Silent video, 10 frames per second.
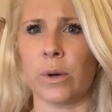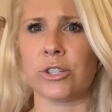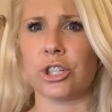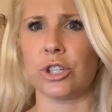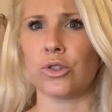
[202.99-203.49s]
when
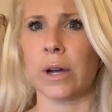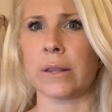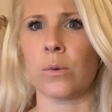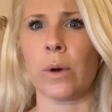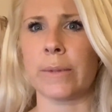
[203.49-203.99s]
she
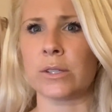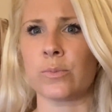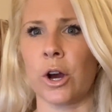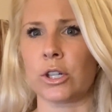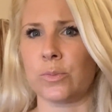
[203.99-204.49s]
joined the Women's
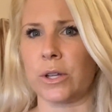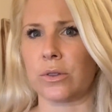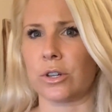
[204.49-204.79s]
March, but